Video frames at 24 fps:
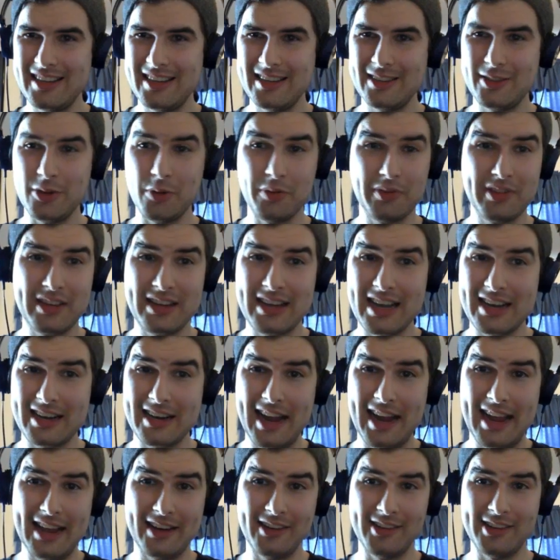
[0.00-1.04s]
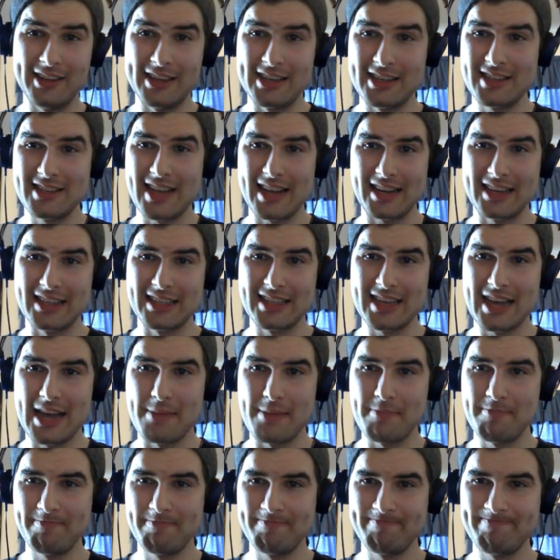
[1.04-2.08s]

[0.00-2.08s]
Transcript: Don't think I could handle it a second time.